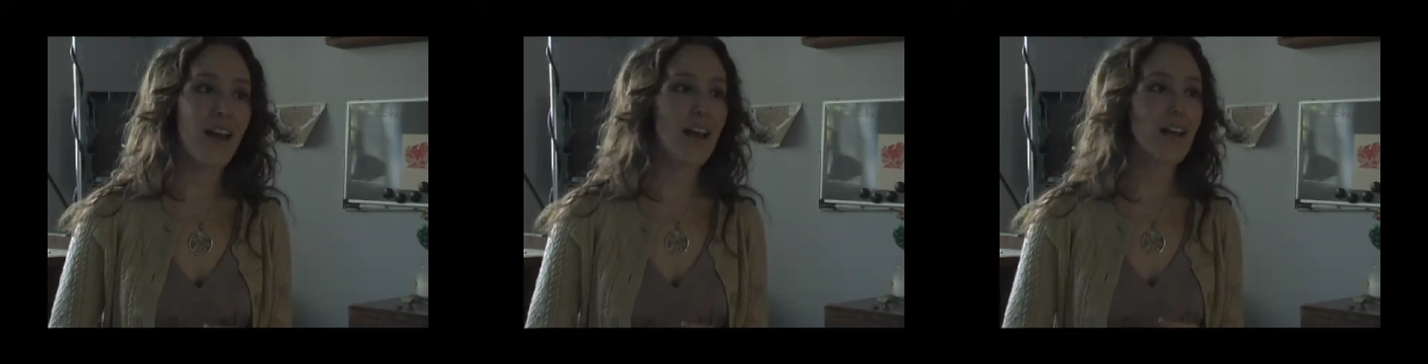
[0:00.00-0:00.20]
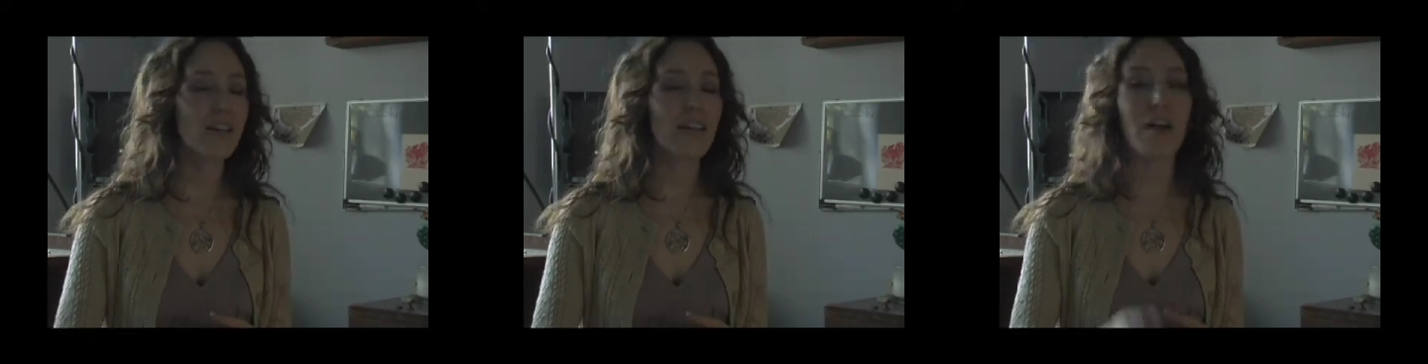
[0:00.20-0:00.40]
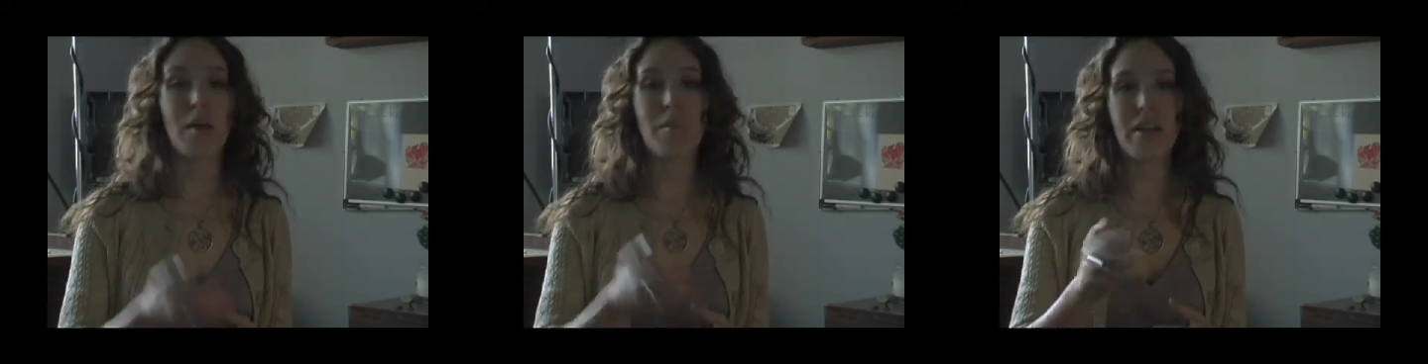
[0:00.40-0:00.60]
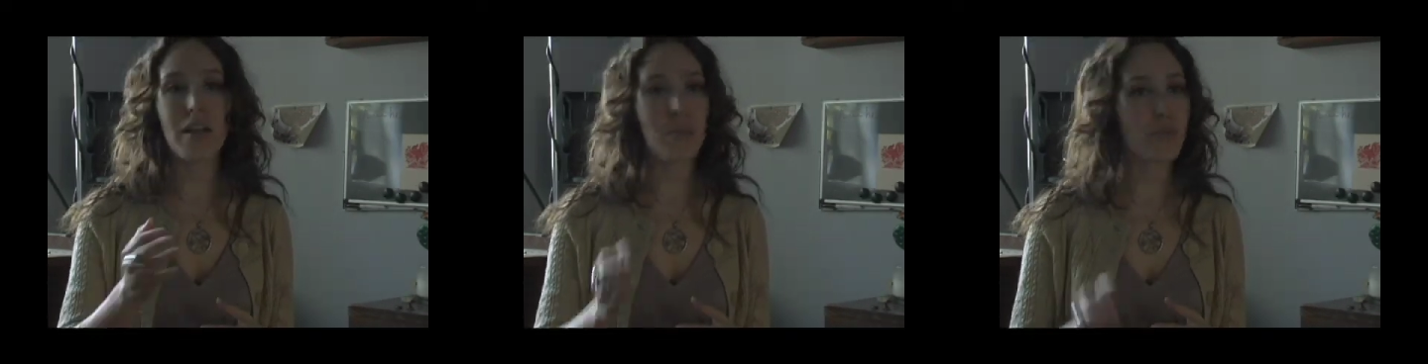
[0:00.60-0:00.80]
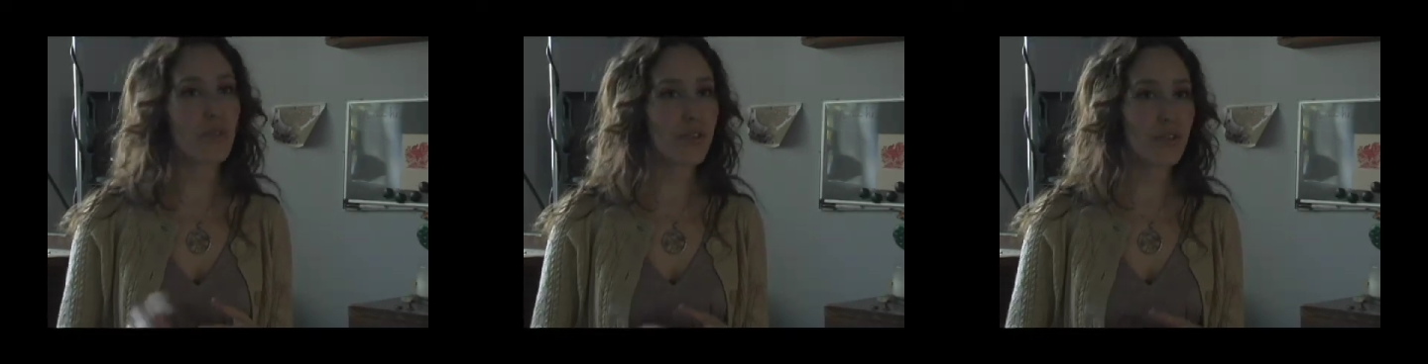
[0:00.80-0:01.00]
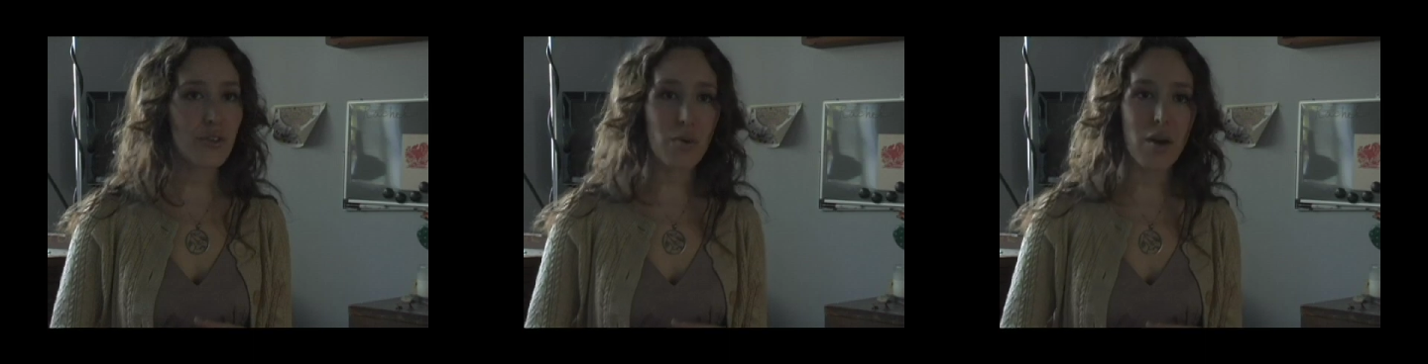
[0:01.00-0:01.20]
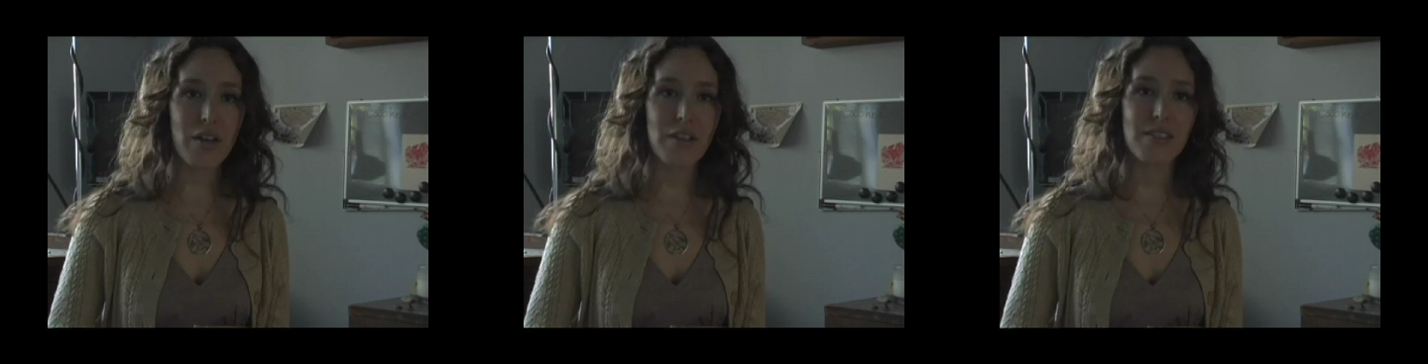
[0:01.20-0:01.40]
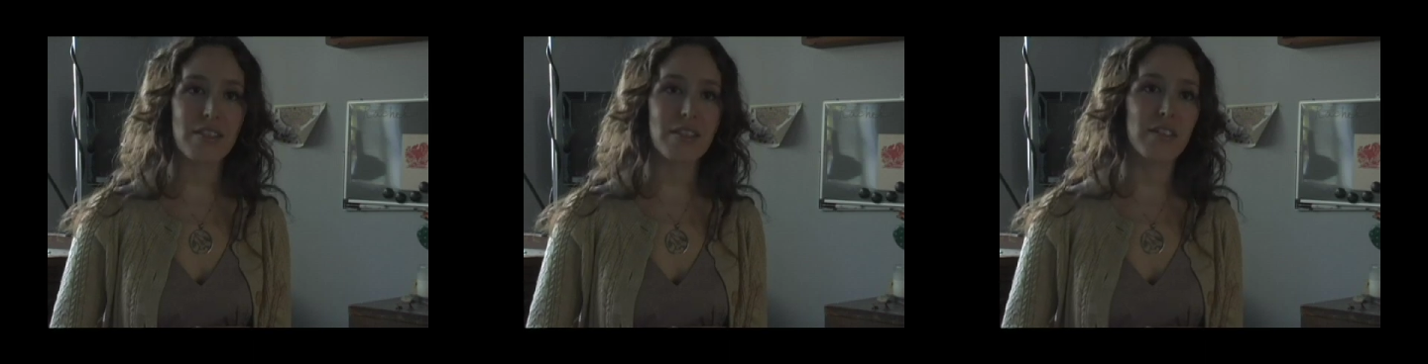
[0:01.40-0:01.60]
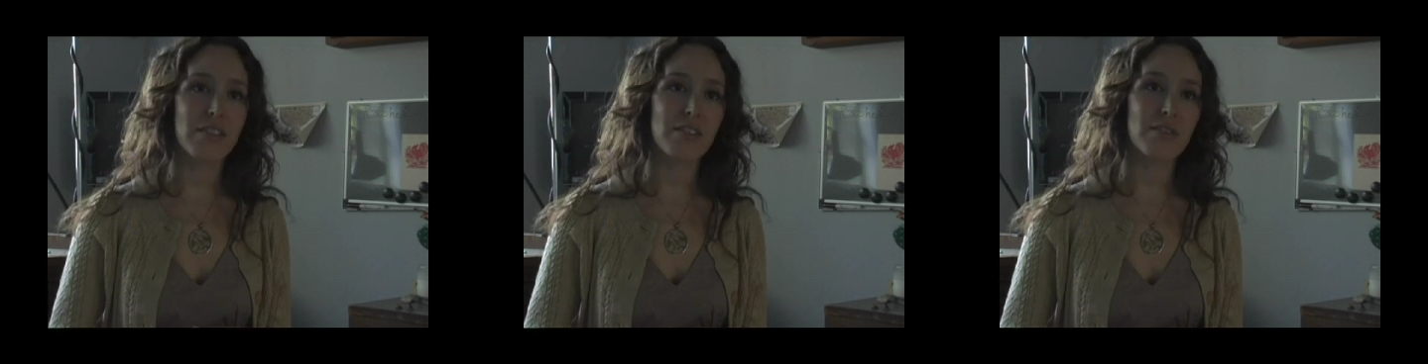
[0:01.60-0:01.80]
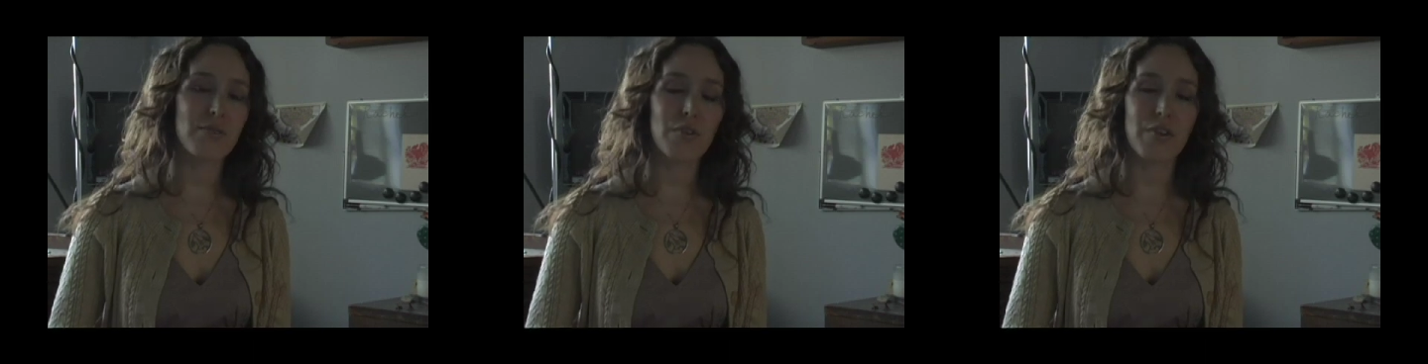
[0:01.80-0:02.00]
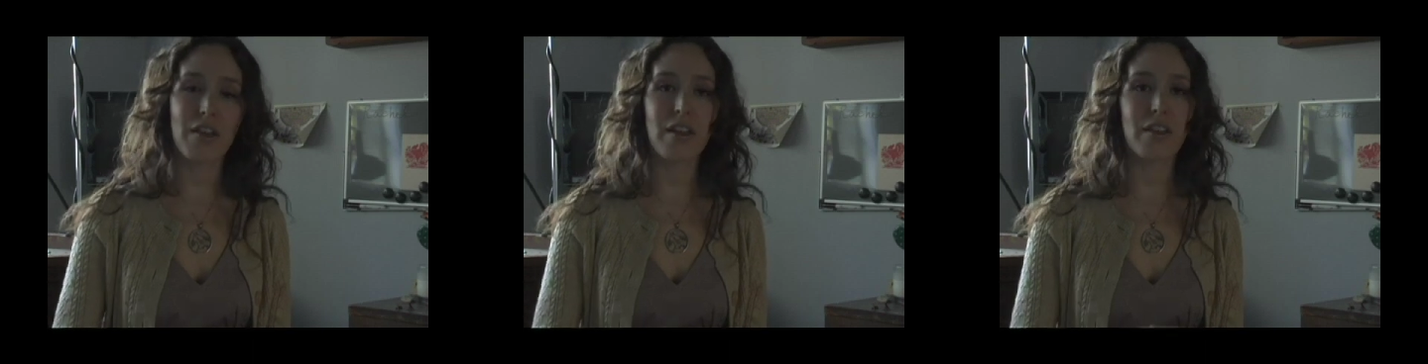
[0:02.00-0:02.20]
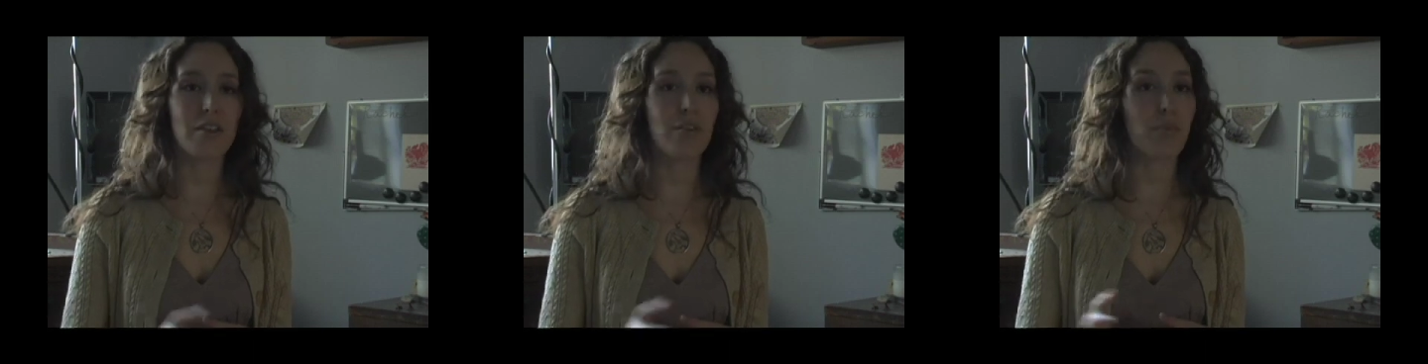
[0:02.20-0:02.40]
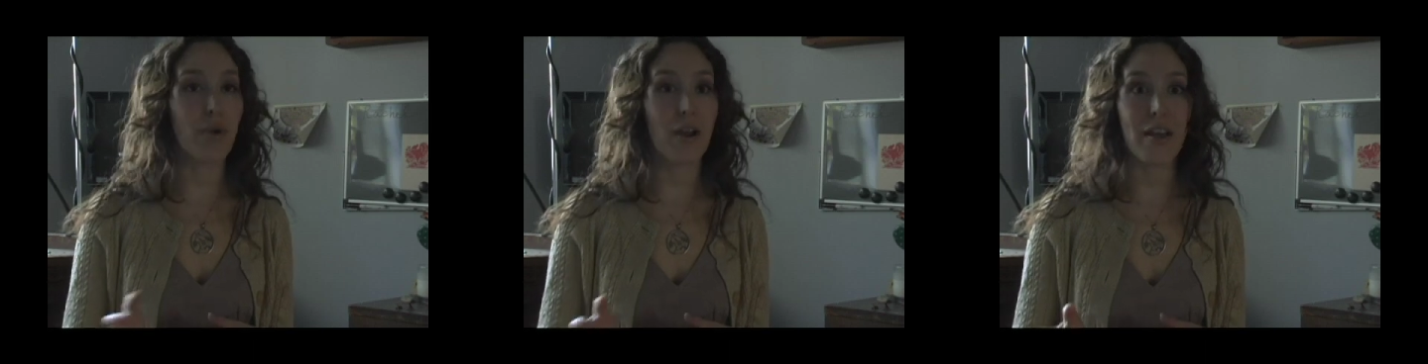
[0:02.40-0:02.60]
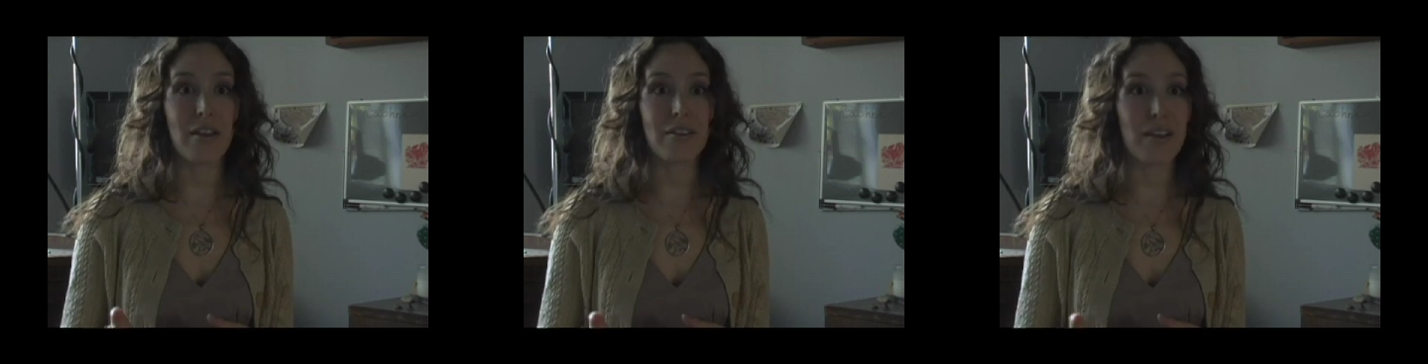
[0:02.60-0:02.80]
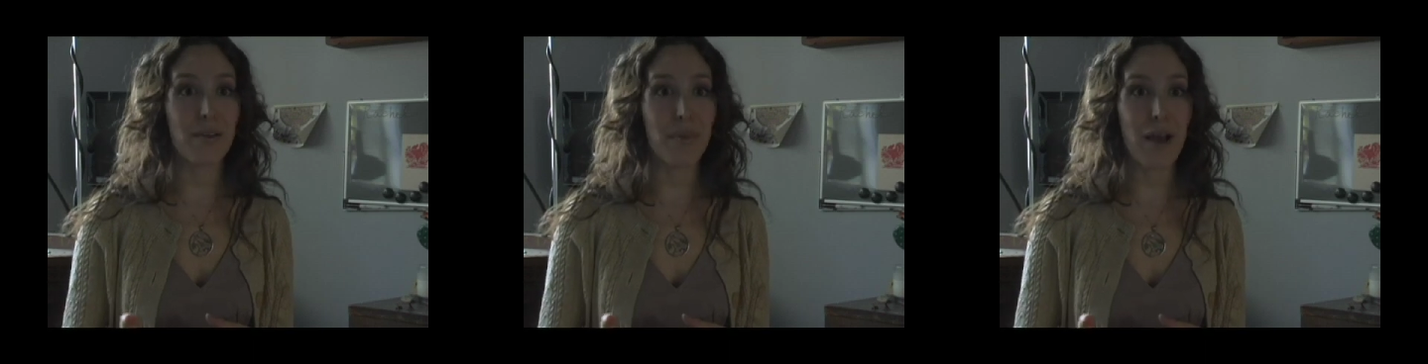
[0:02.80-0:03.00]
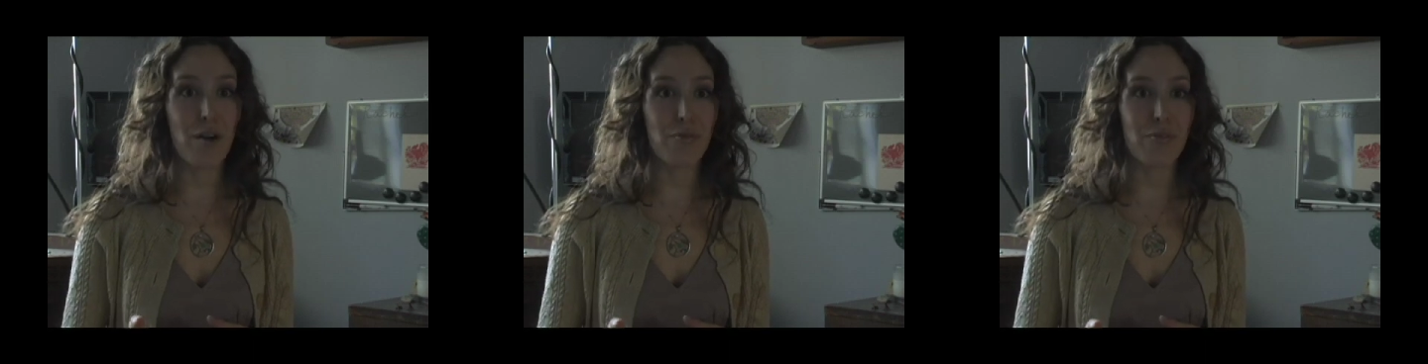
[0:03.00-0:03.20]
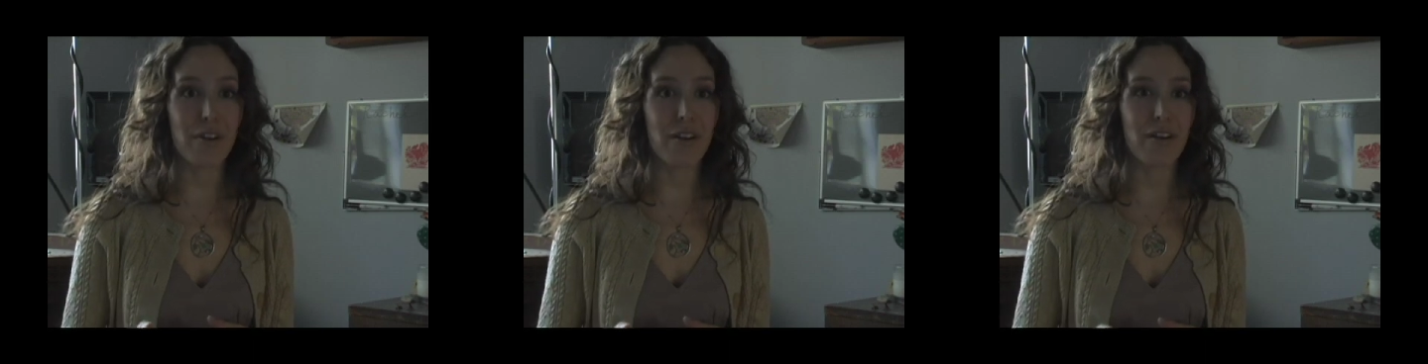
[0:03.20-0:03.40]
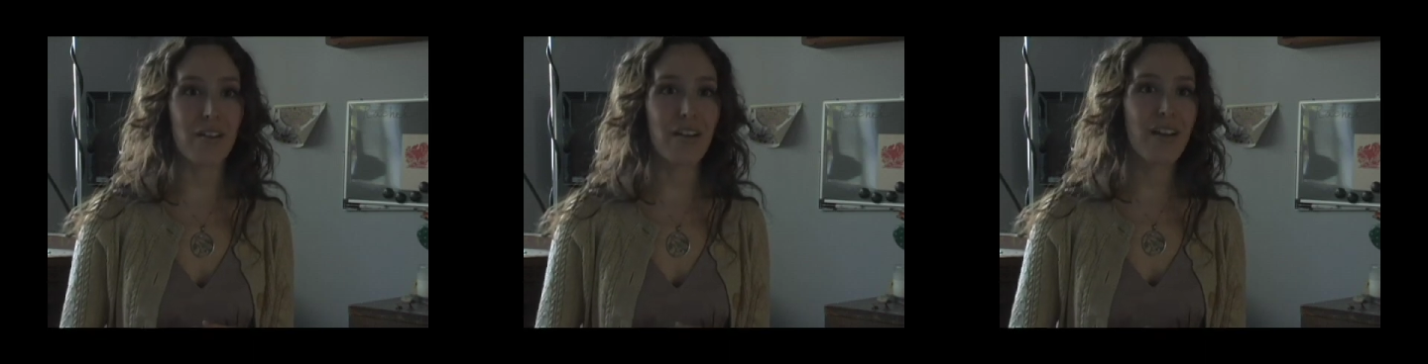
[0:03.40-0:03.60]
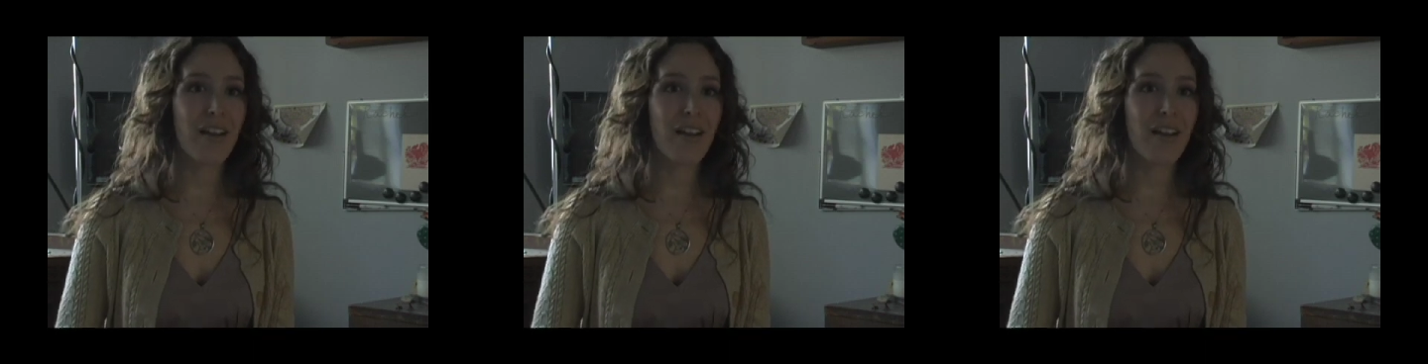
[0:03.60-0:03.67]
and coming up with new ideas for getting your brand name out there.